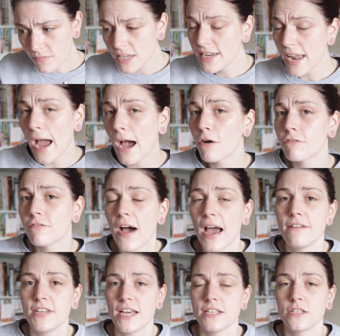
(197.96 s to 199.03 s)
now
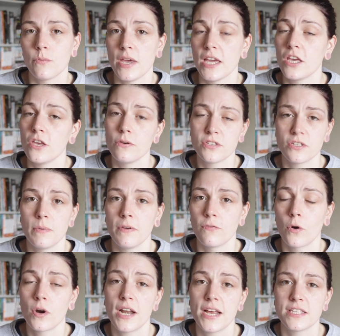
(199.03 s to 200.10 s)
five days a week used to be
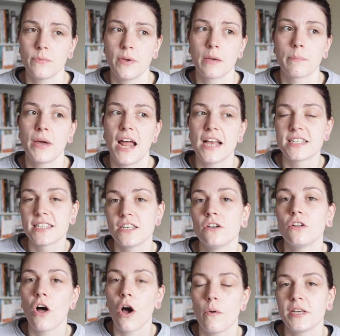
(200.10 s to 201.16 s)
four days a week but has
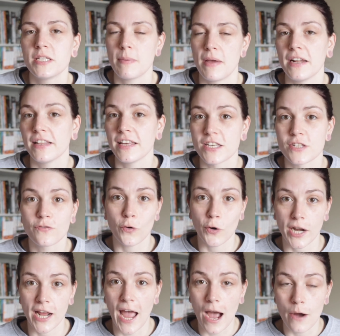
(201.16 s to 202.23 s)
still always been at least
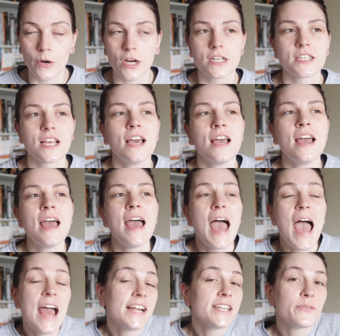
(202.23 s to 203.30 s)
40 hours
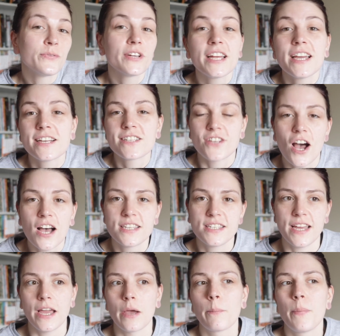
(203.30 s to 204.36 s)
and it's really
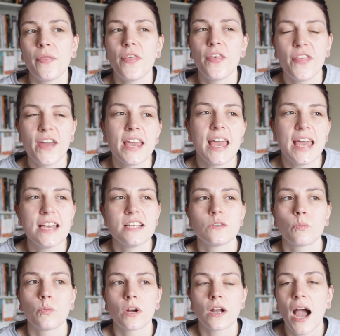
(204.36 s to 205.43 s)
exhausting. But the thing is,
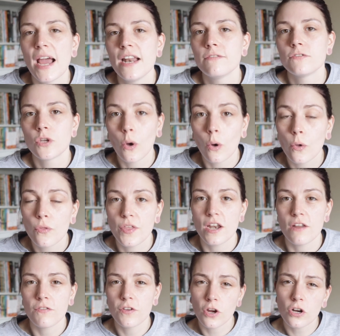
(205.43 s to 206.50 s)
we're kind of told that
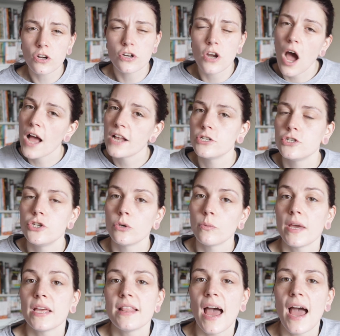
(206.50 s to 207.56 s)
if you're not
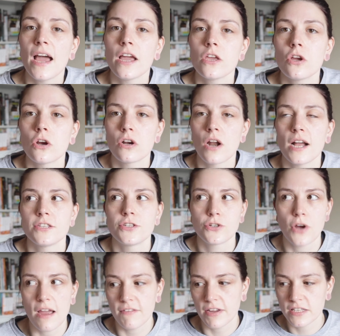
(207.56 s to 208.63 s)
doing that, you're not
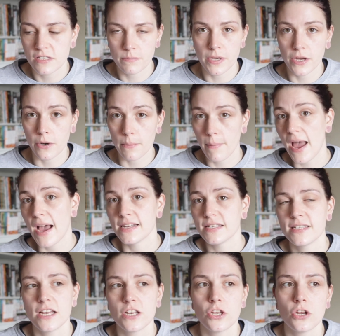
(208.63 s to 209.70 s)
striving to be your
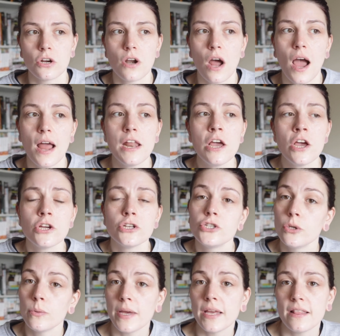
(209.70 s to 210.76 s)
best and you're not
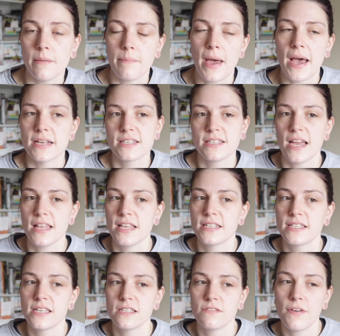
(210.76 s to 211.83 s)
doing the best. And
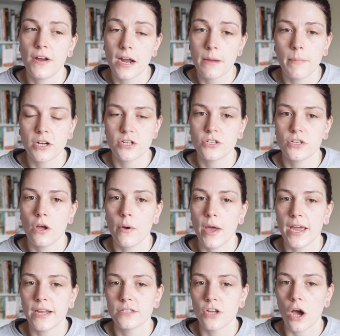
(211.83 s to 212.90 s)
this is very much so
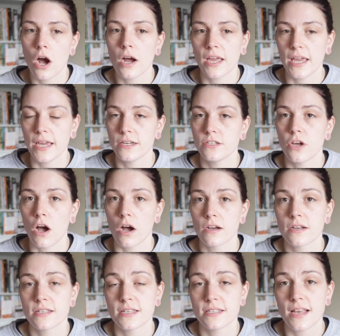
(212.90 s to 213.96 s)
a dog eat
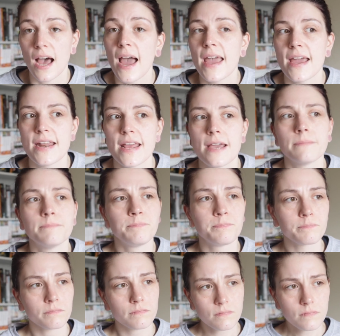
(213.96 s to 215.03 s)
dog society.
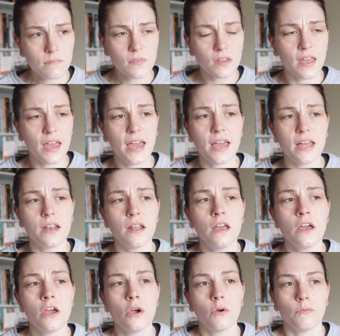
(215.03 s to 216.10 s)
And
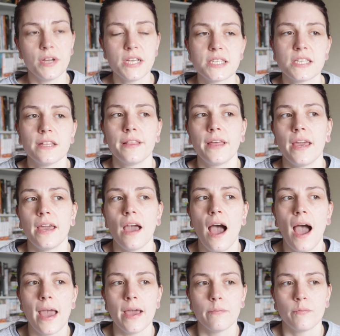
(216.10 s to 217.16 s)
recently
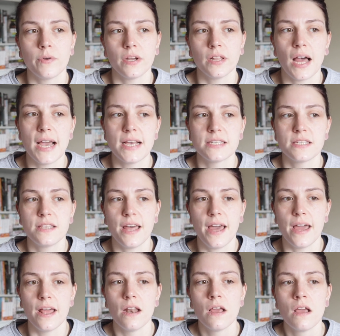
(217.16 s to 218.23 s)
I realized
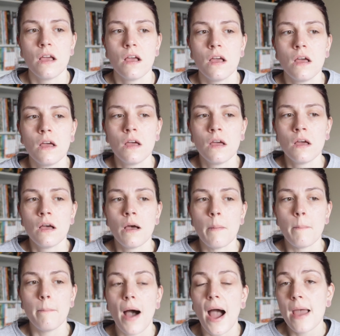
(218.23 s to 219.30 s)
that
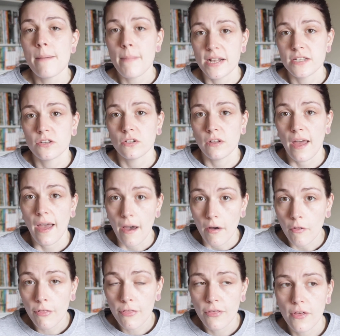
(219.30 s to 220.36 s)
my mental
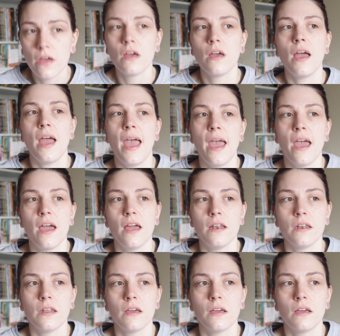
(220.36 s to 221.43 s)
health
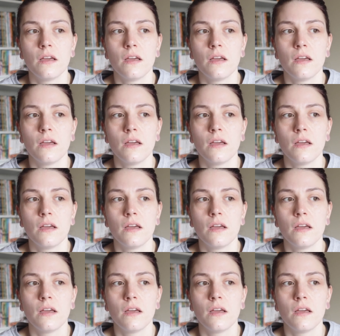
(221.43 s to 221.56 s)
and